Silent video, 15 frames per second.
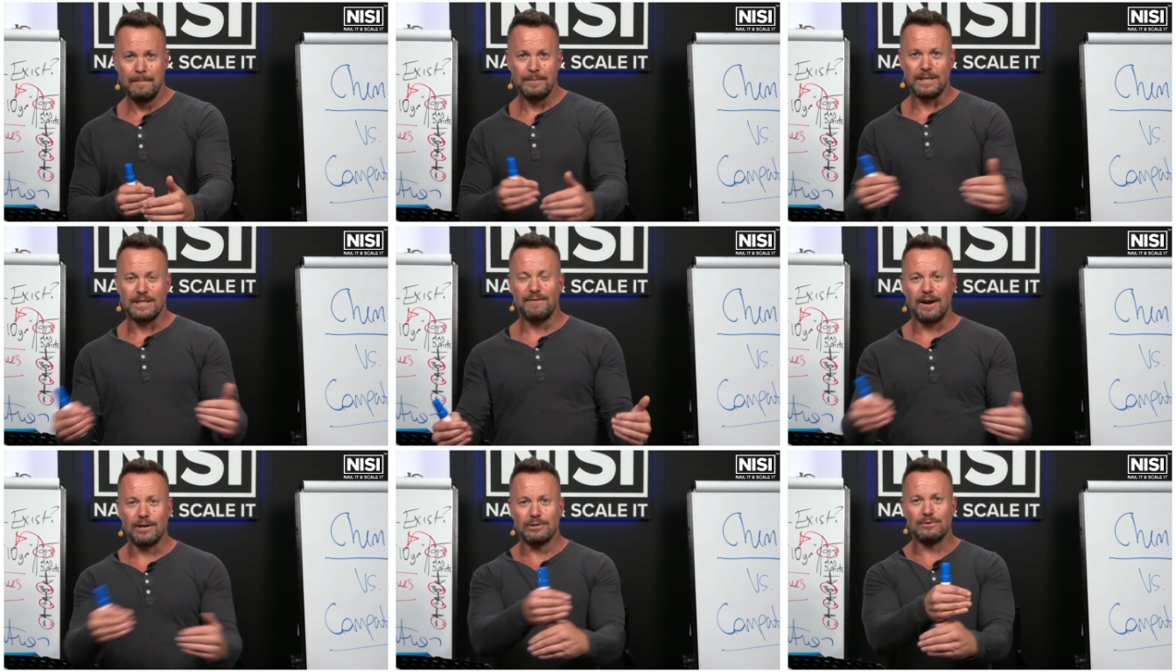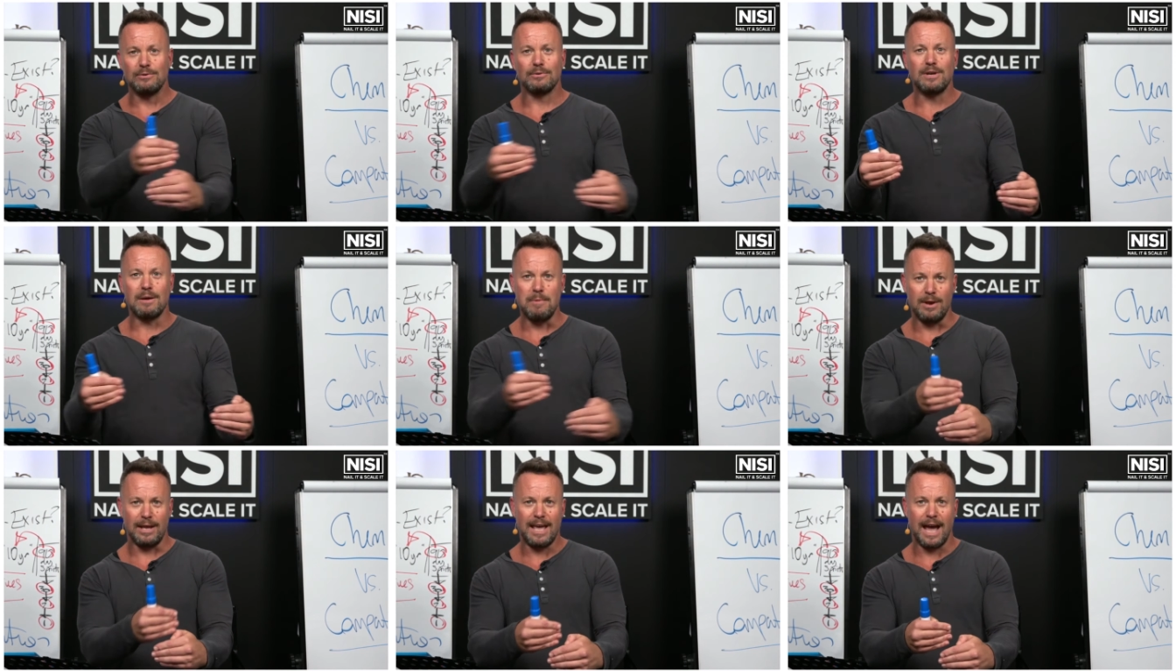dysfunctional
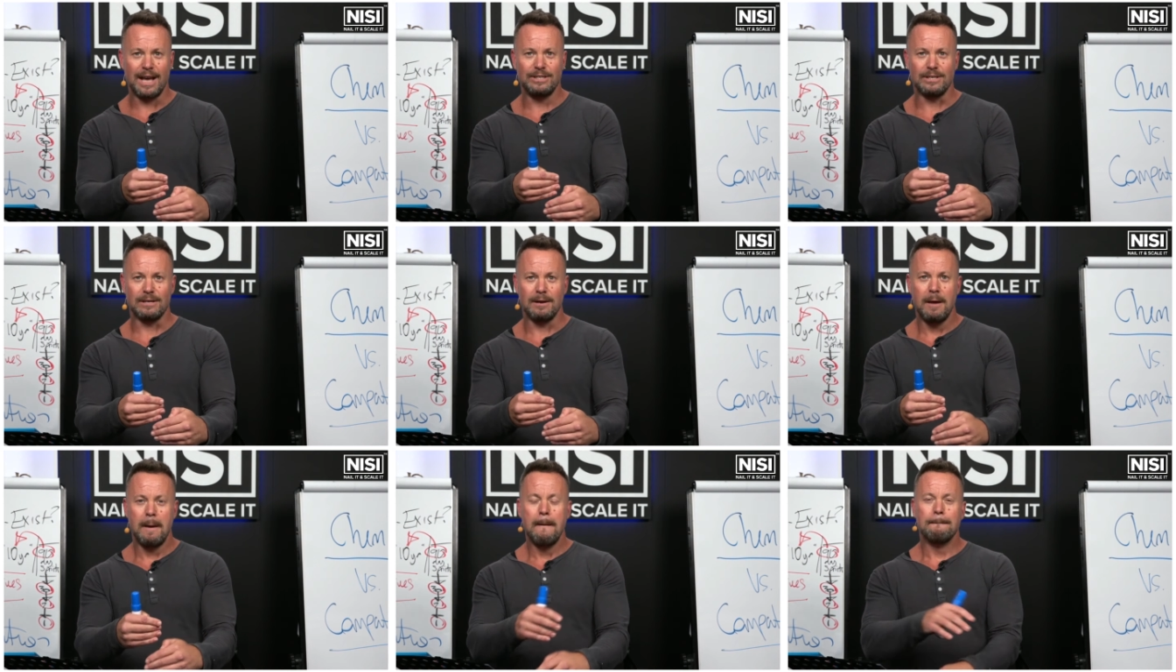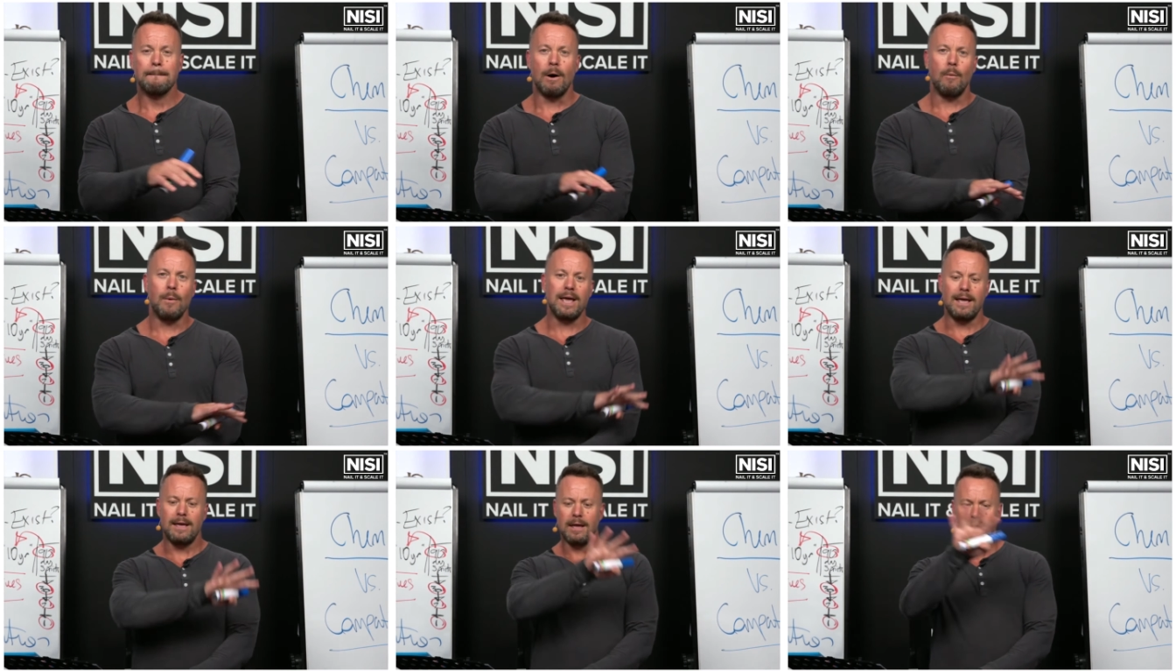communication. But
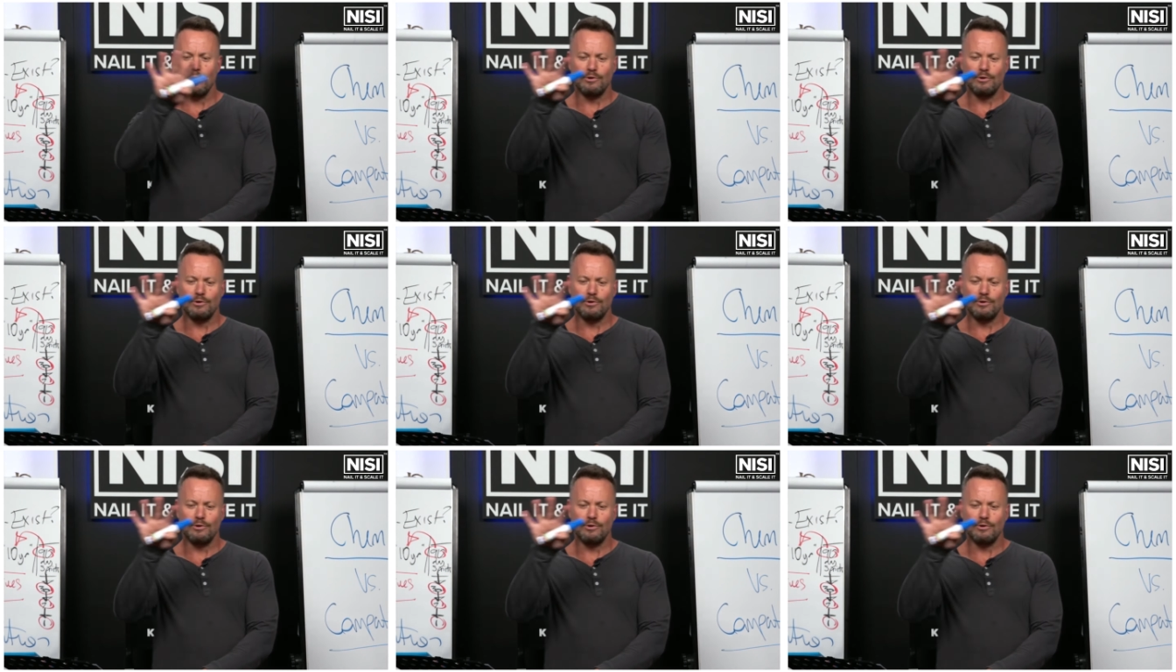we